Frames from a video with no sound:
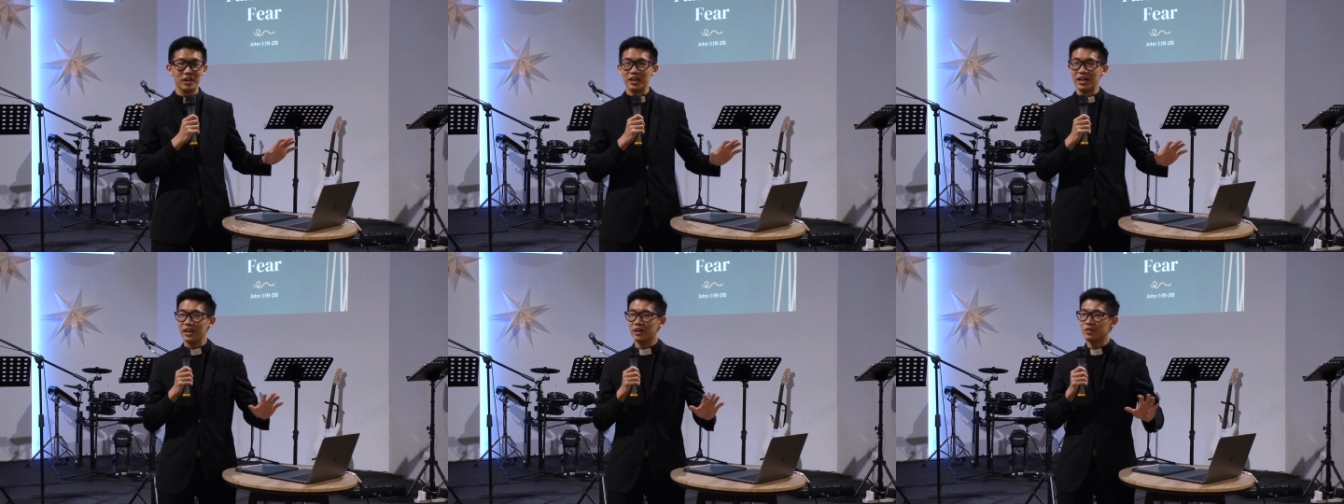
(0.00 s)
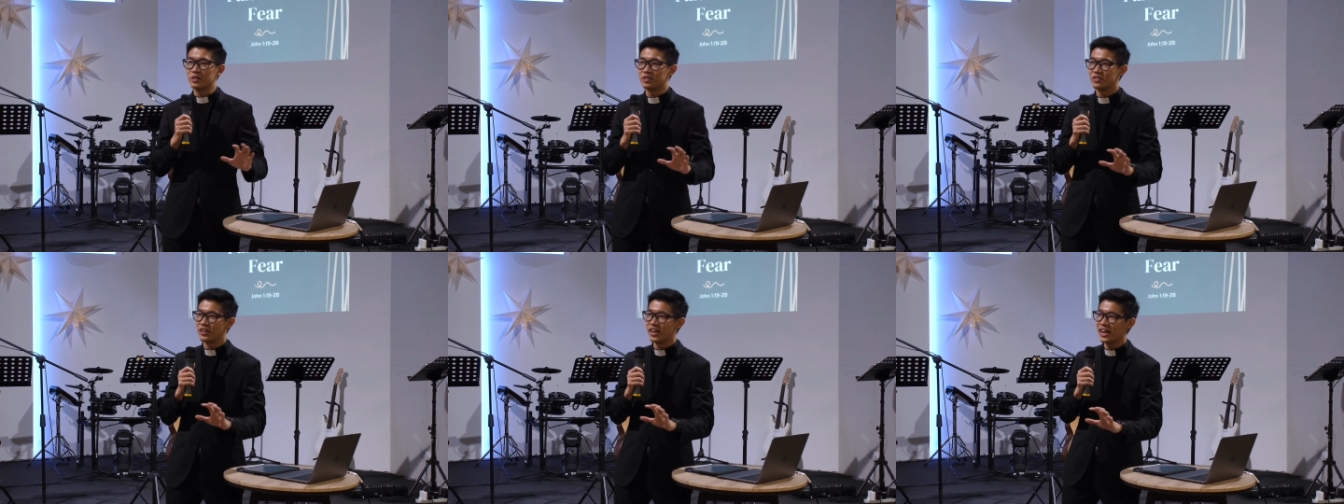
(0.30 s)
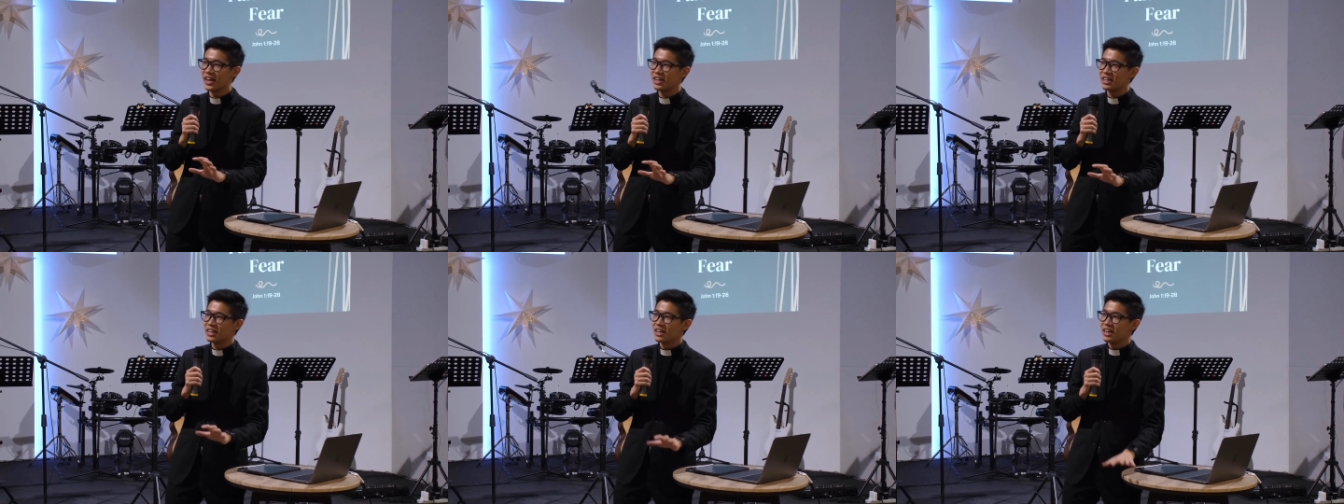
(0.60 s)
else,
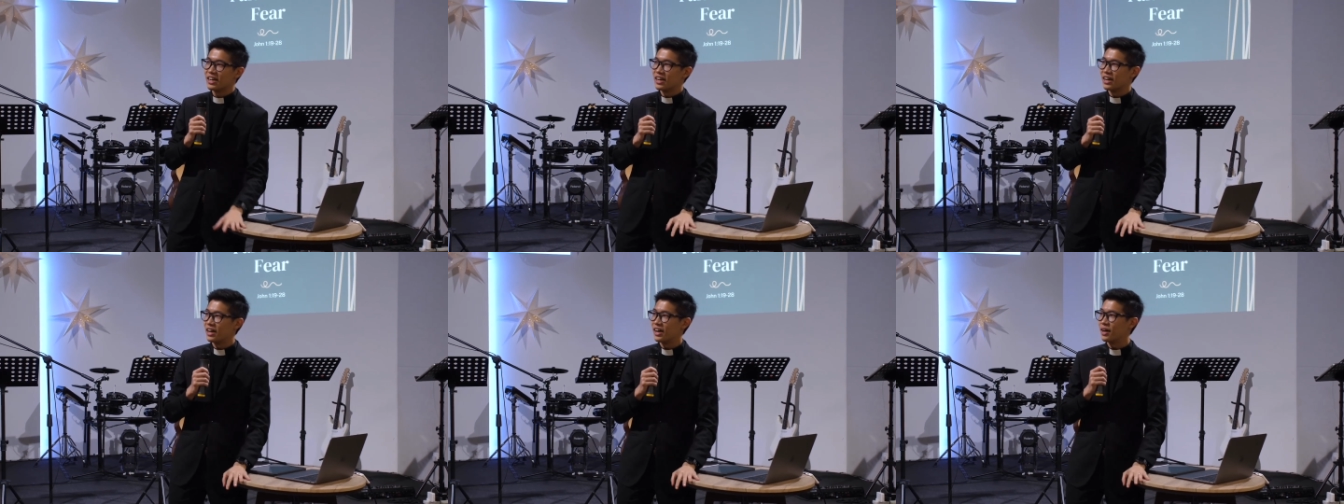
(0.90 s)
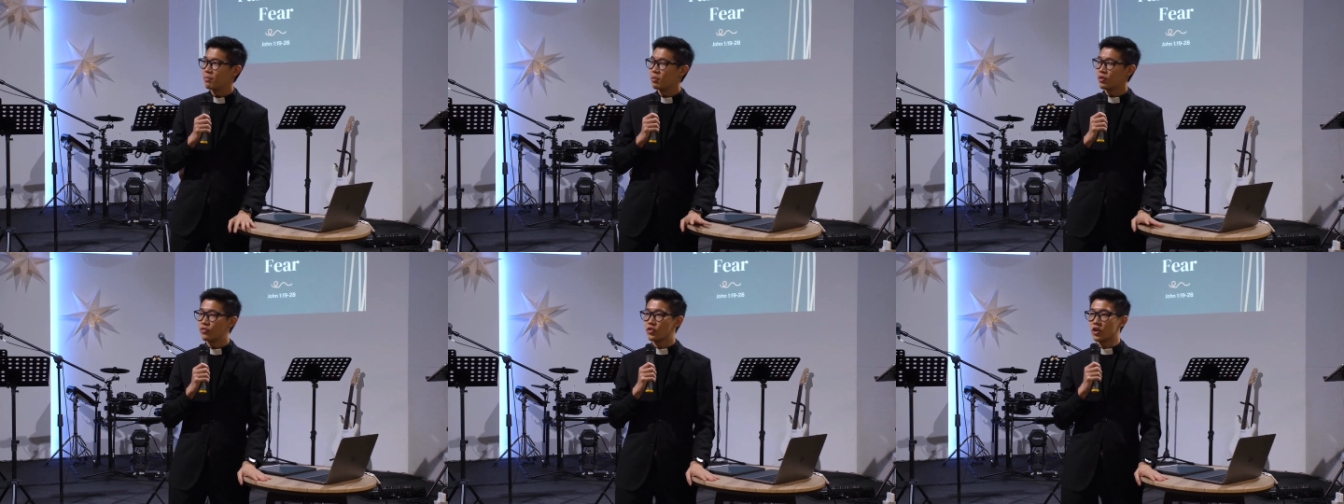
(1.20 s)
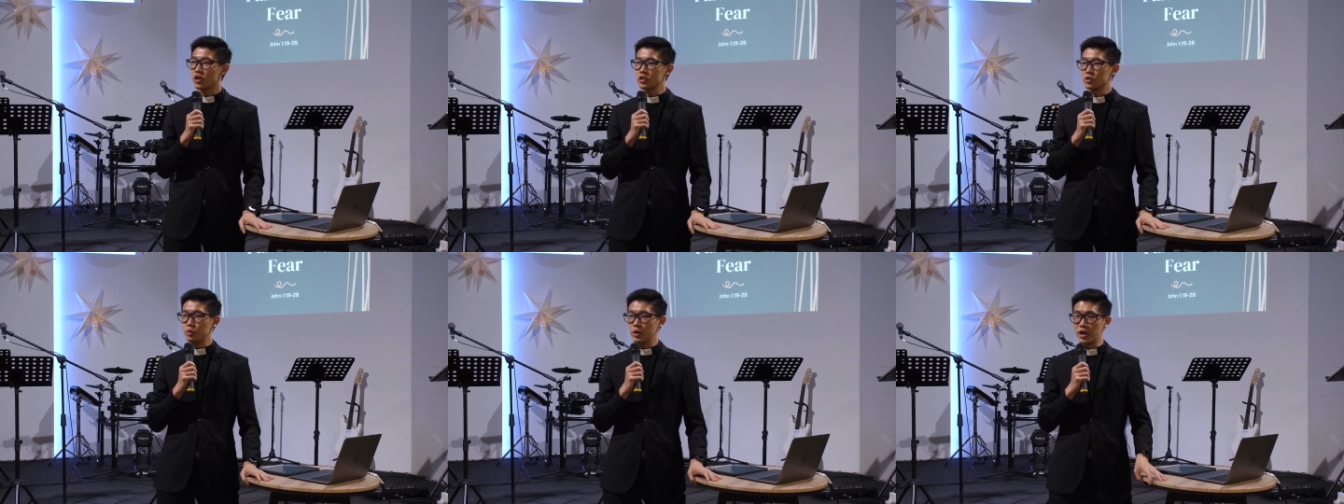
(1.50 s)
right? Of
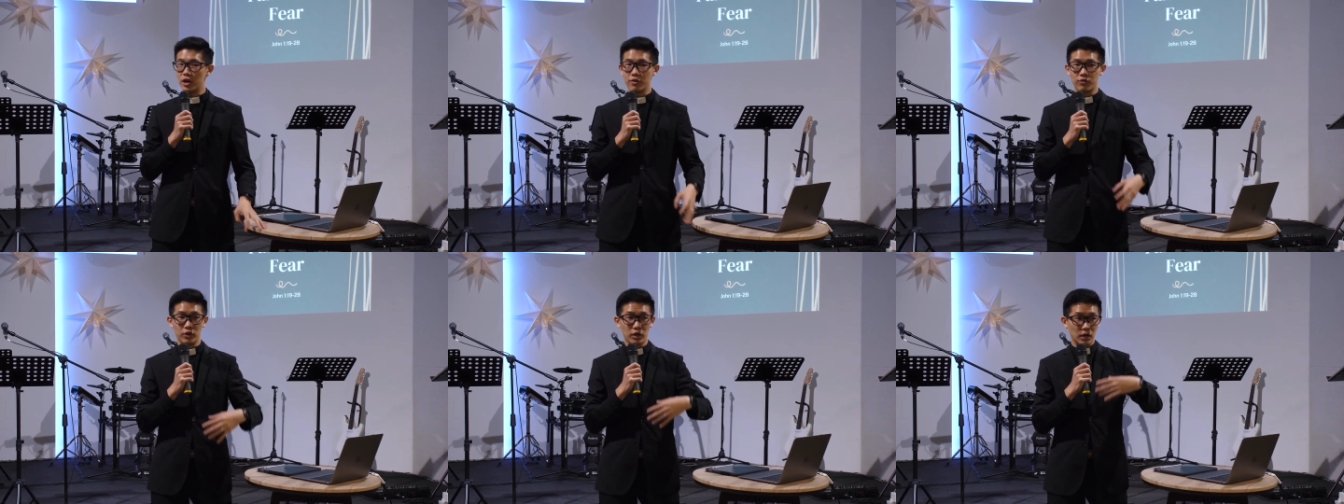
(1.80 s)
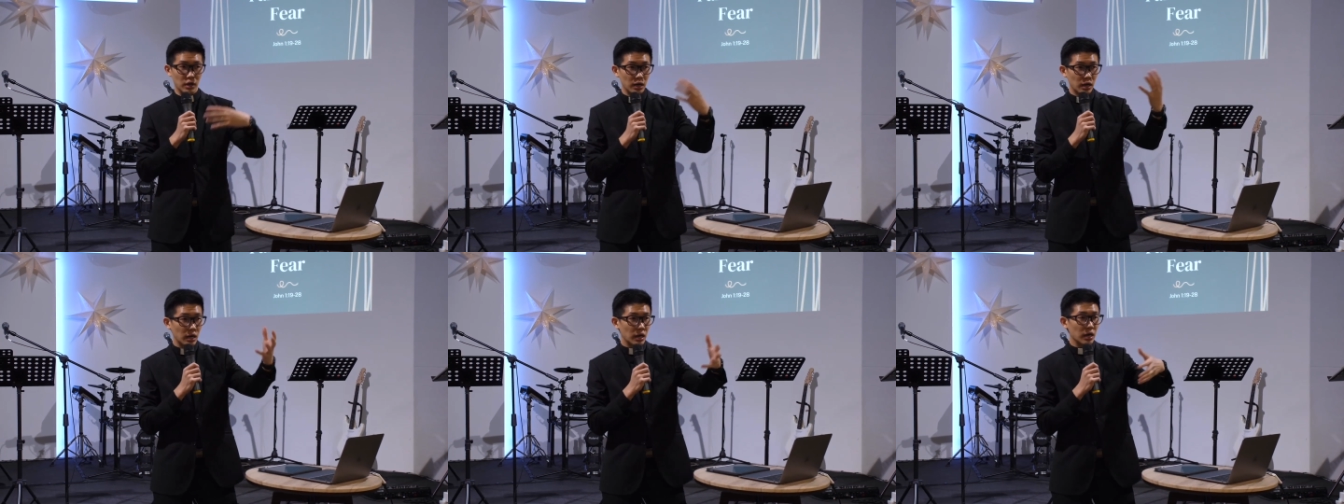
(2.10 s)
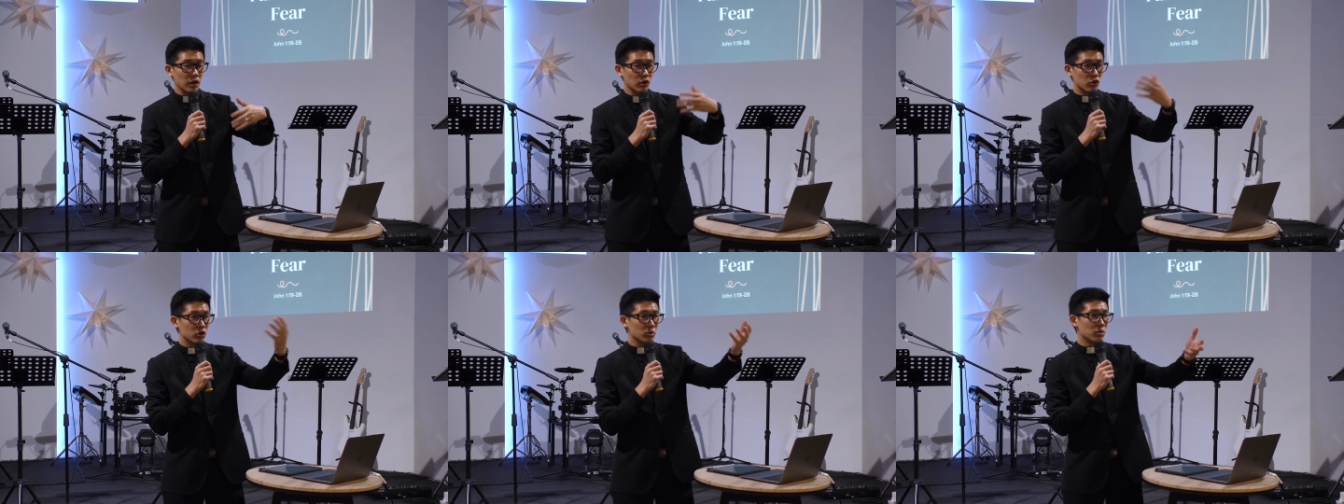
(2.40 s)
course, we have
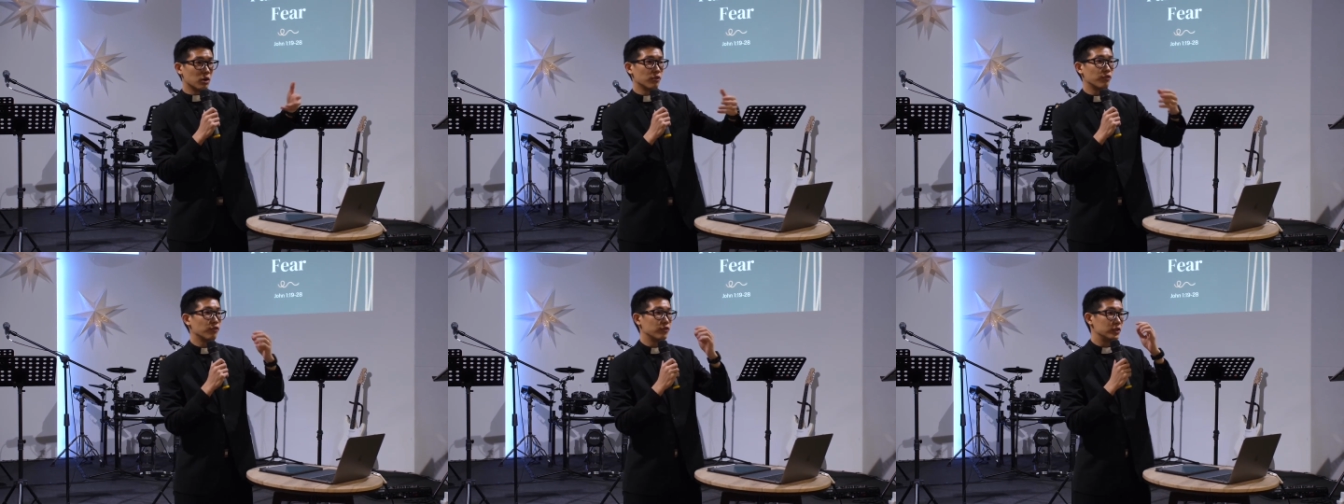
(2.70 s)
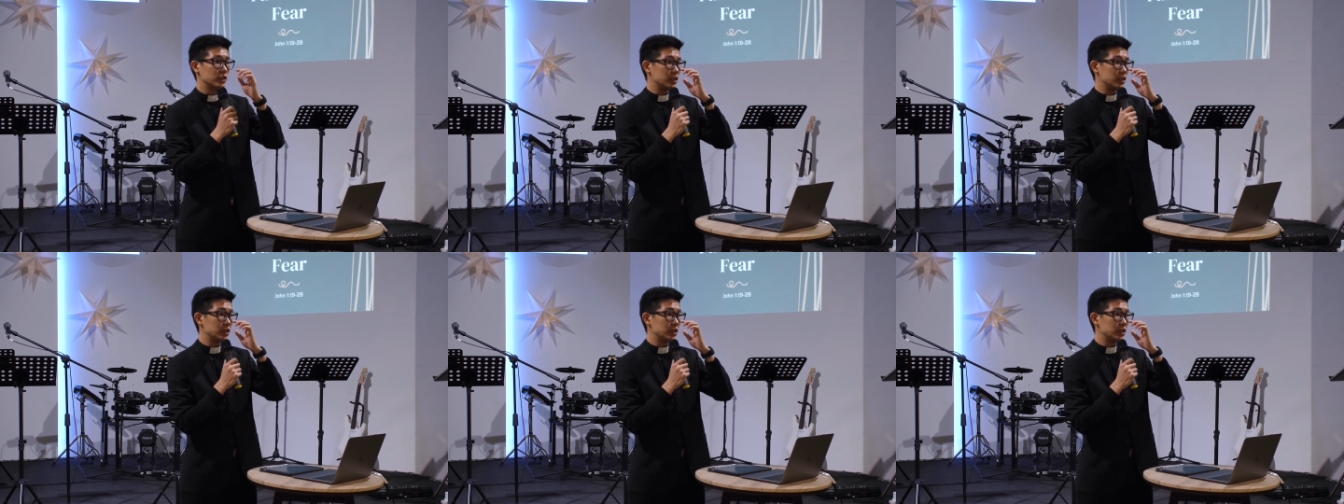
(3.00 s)
a group of